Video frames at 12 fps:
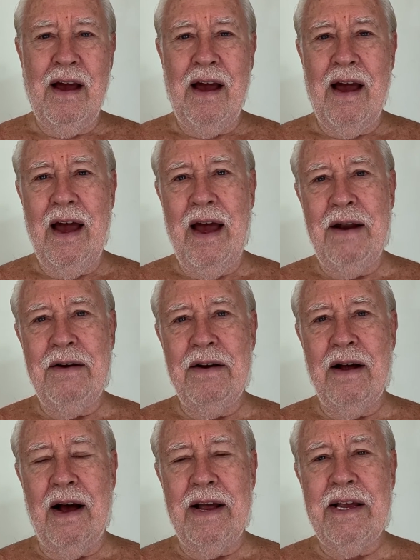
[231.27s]
And
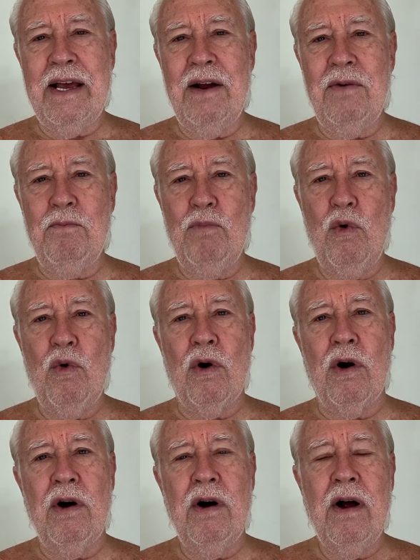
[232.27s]
I get
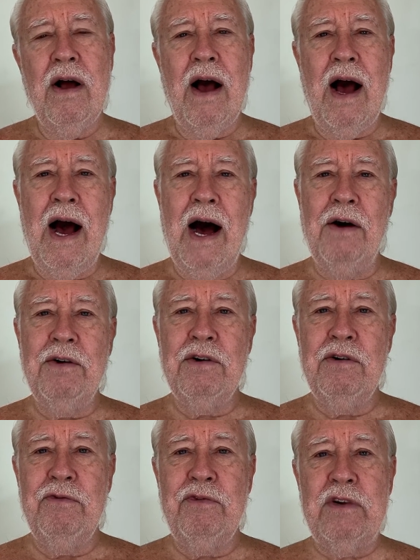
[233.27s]
more out
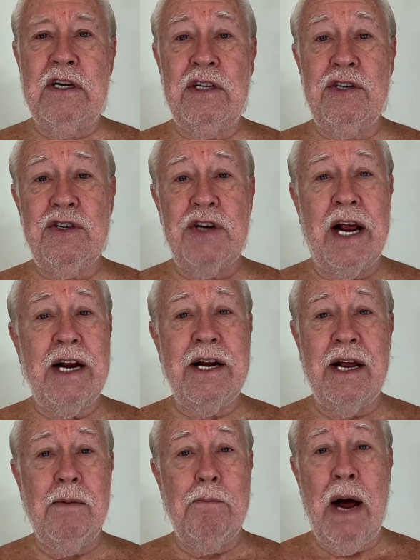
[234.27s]
of just
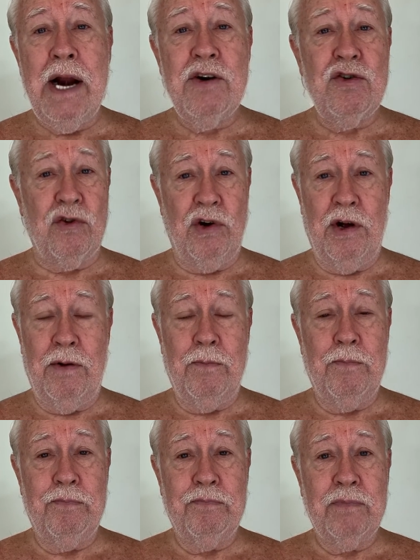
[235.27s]
chanting a mantra
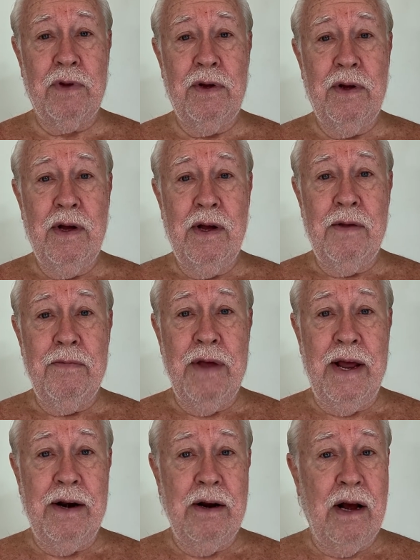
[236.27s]

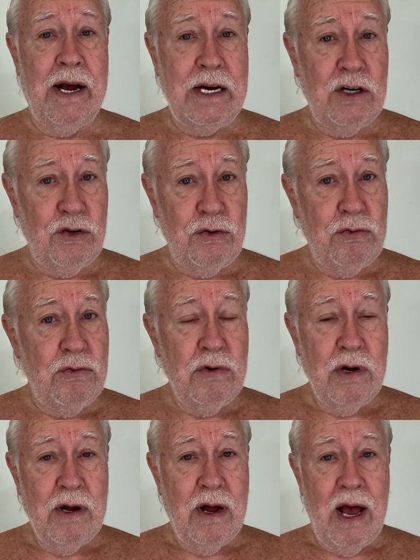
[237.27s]
than I do
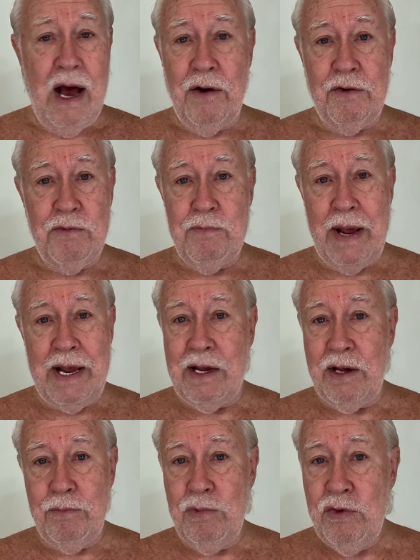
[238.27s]
out of
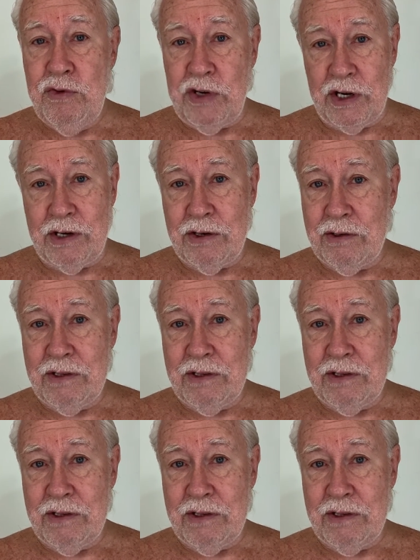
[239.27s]
making music